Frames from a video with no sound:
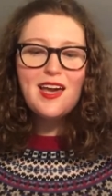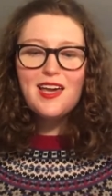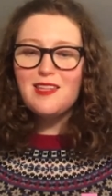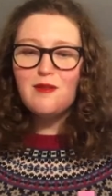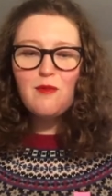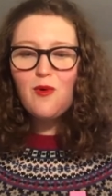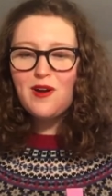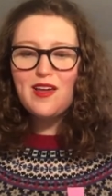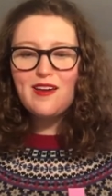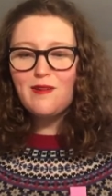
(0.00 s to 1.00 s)
in the
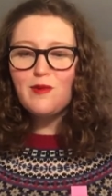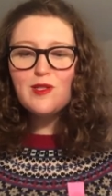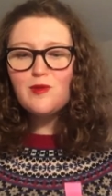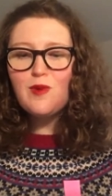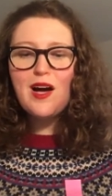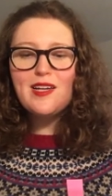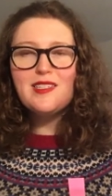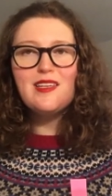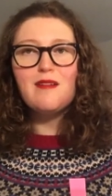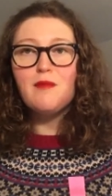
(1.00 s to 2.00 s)
morning and what's
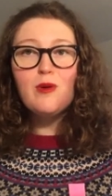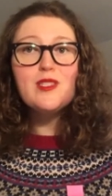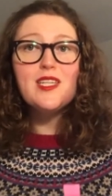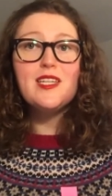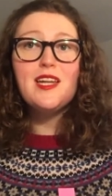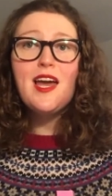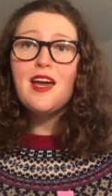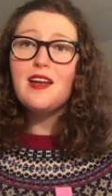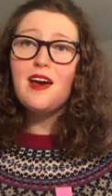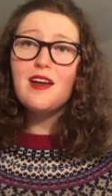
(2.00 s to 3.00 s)
rising, molten
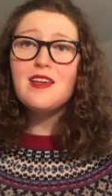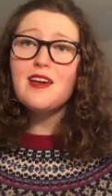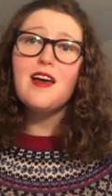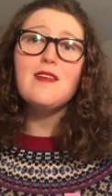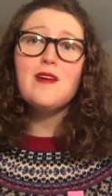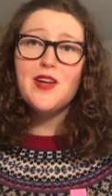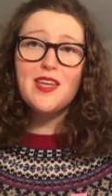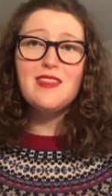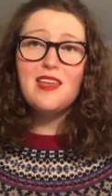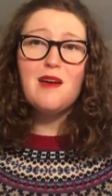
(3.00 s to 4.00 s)
and honey colored
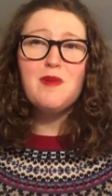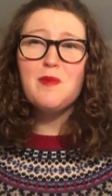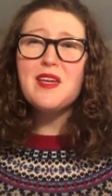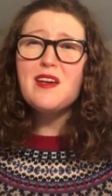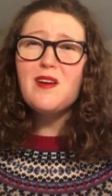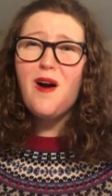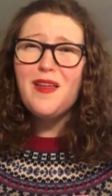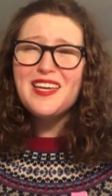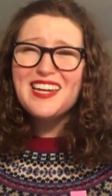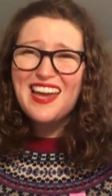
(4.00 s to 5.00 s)
in them. And we could
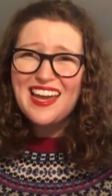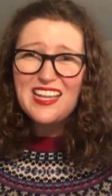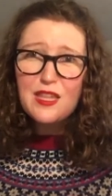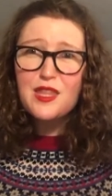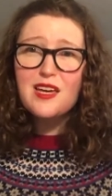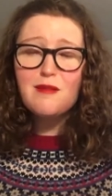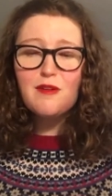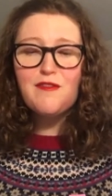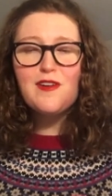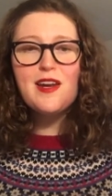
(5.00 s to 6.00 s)
call it anything,
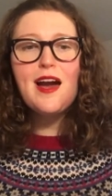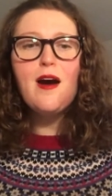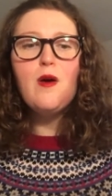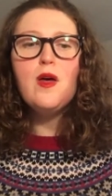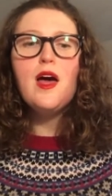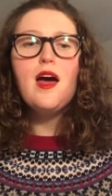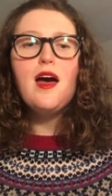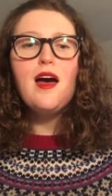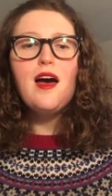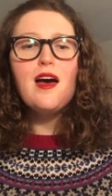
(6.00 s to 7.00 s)
but for now,
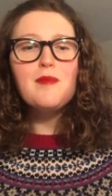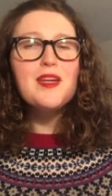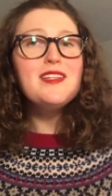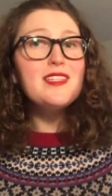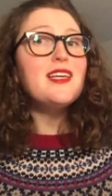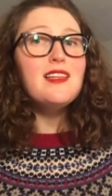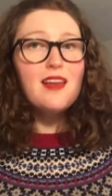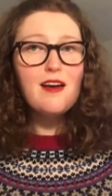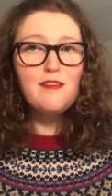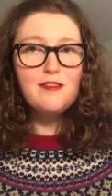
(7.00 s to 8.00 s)
I'm gonna say
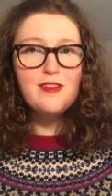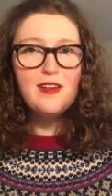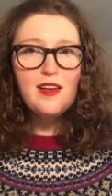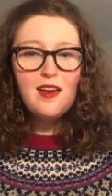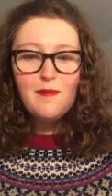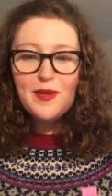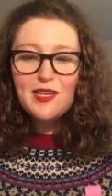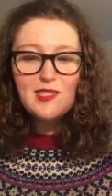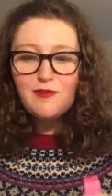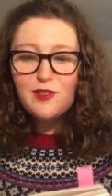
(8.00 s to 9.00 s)
love.
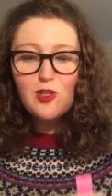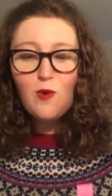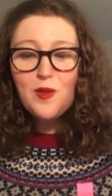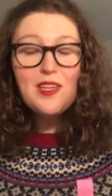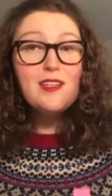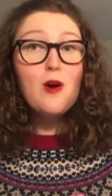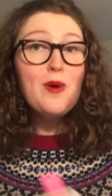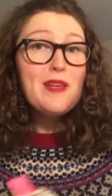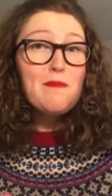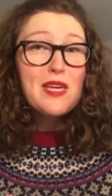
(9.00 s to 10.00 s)
Because if we don't really know
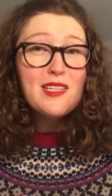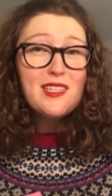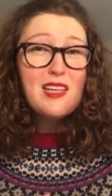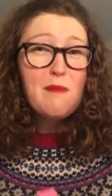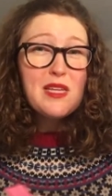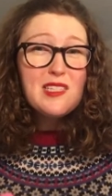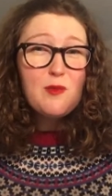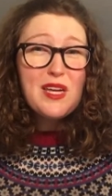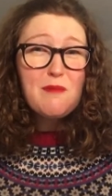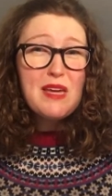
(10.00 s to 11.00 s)
what it means, and that means that
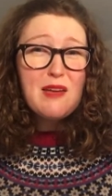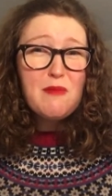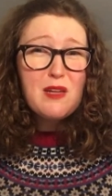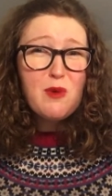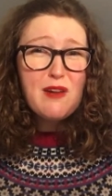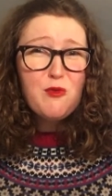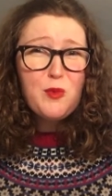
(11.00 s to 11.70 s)
we can make it mean whatever